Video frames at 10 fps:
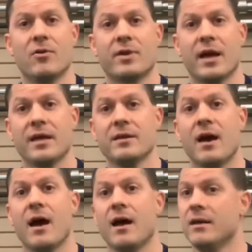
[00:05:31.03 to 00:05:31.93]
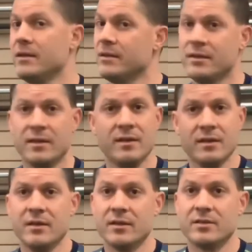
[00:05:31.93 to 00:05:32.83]
okay?
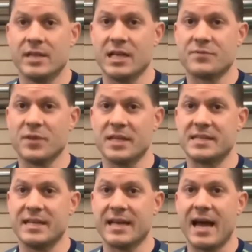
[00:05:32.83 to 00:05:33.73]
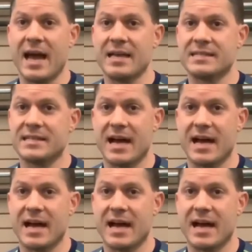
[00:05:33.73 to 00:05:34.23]
Thanks for listening, guys.